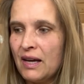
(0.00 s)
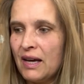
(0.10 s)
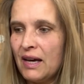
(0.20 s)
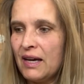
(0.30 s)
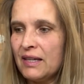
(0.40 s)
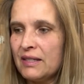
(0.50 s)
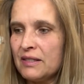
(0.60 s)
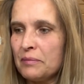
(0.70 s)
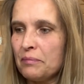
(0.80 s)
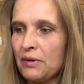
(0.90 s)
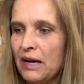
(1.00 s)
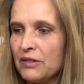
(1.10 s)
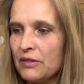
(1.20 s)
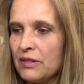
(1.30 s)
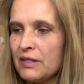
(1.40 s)
And prior
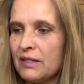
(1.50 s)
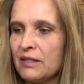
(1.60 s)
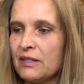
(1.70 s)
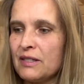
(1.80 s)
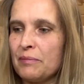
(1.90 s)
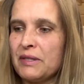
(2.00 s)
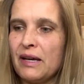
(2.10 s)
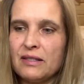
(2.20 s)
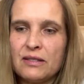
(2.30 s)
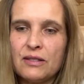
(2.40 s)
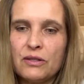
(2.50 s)
to this, I did some tests